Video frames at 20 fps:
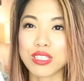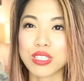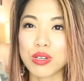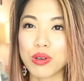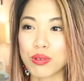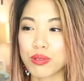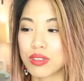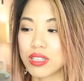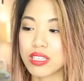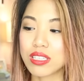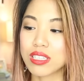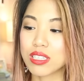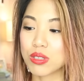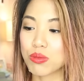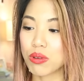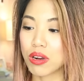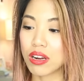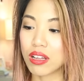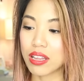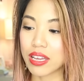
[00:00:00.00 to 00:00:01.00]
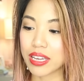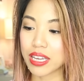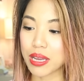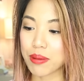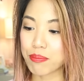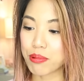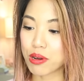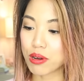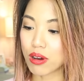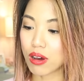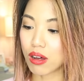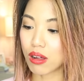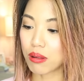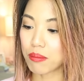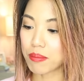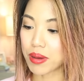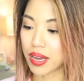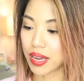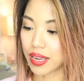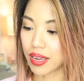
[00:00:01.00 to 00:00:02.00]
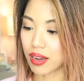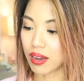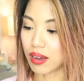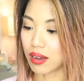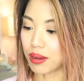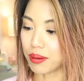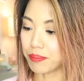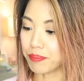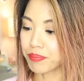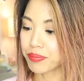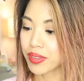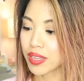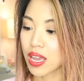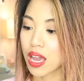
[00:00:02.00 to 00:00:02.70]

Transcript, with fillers: So this is where like I put all my um,